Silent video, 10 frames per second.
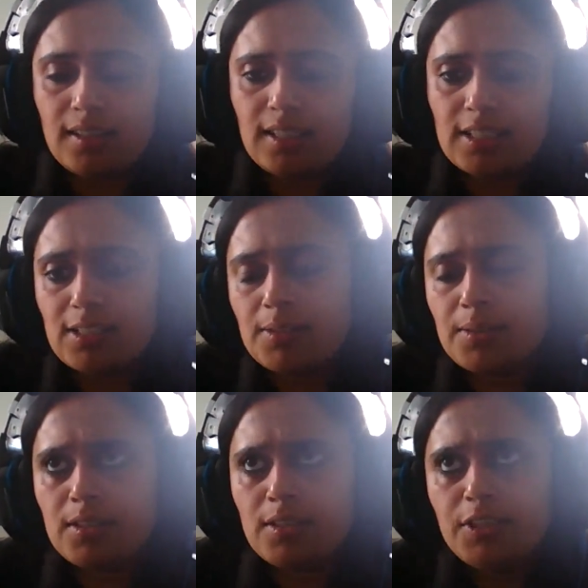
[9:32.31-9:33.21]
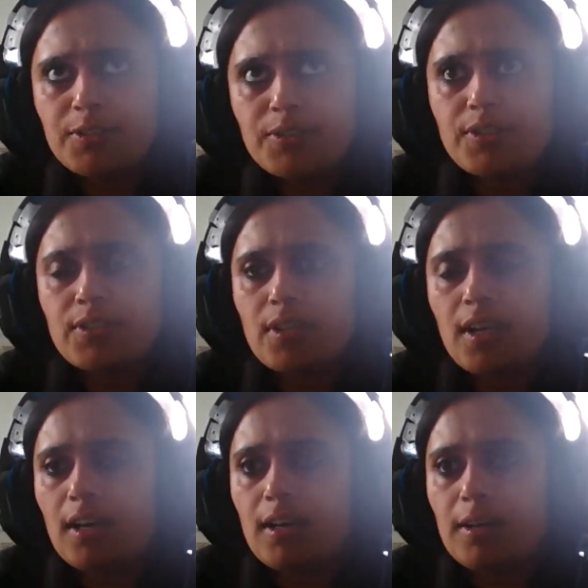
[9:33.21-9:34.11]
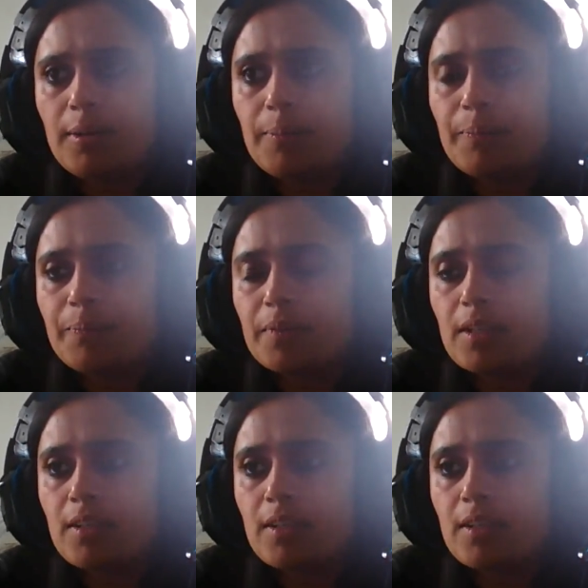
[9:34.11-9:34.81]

a little news time,